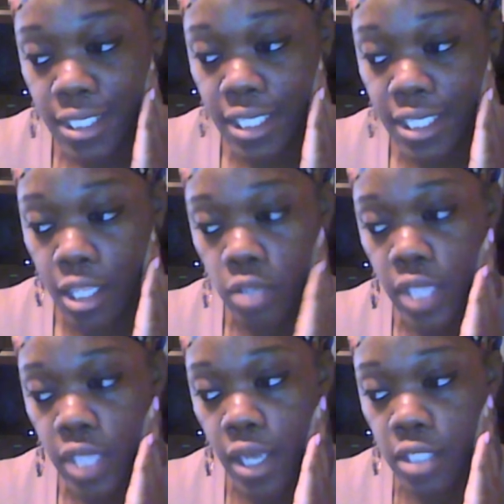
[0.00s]
As I close
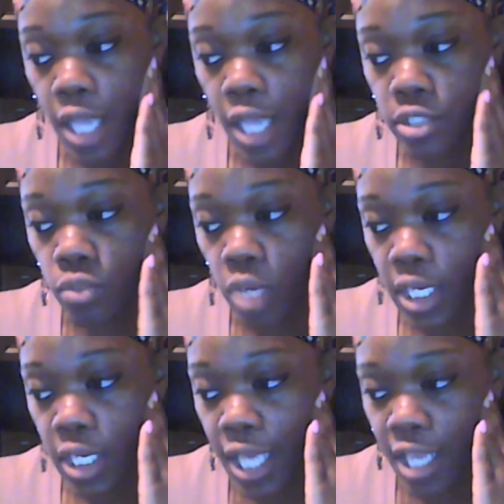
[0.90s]
out, I do
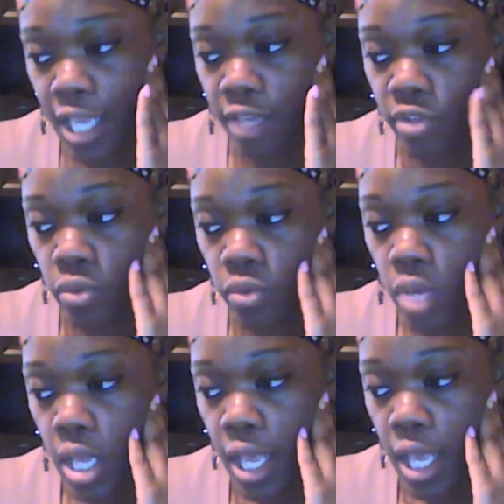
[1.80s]
want to kind of give you
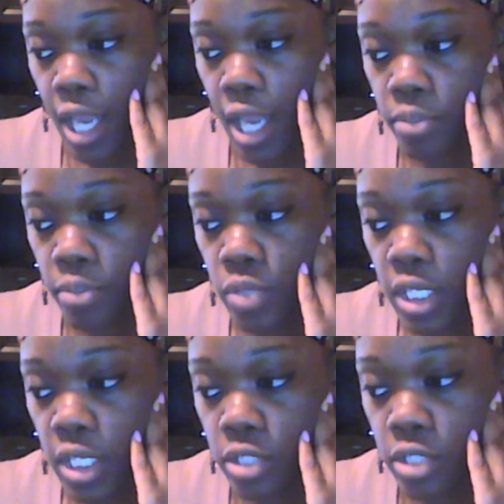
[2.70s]
an
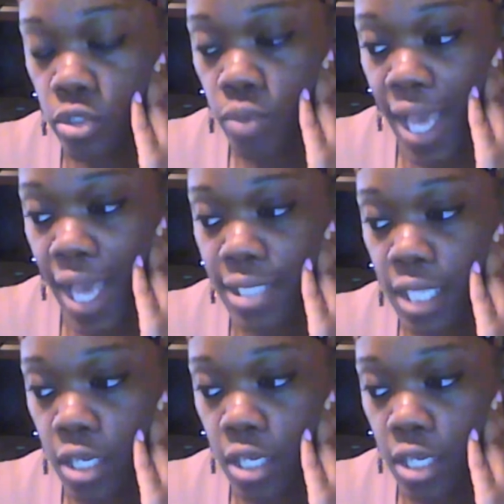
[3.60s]
opportunity to ask
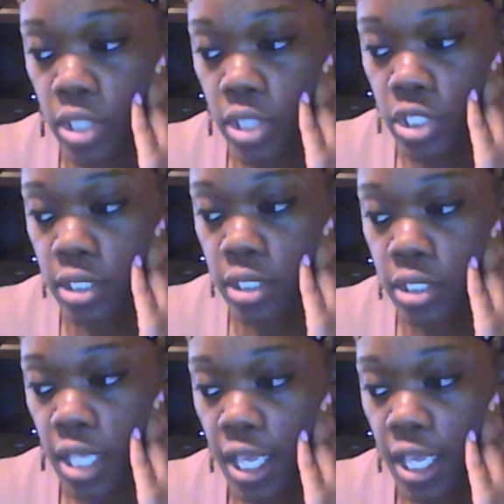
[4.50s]
any questions